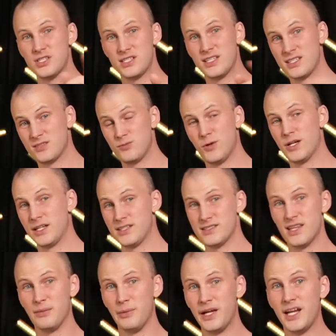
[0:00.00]
This one is
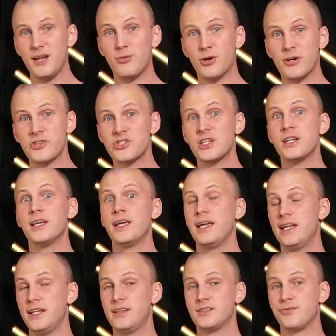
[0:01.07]
the medium arch
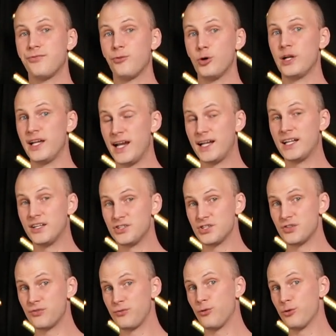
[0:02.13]
it is 48 inches,
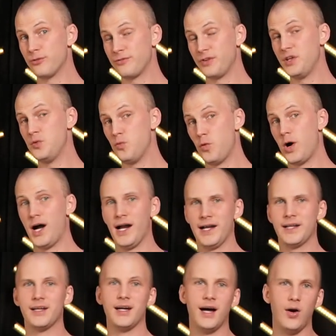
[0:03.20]
4 feet wide
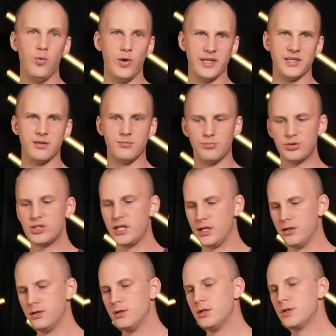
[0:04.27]
uh, when complete.
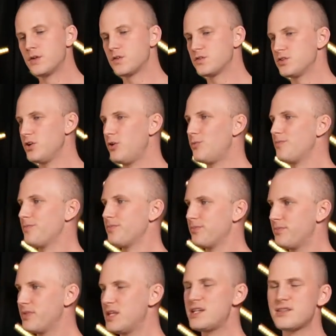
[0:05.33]
So
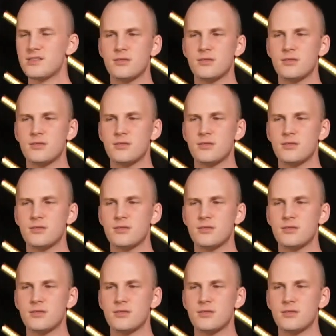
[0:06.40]
this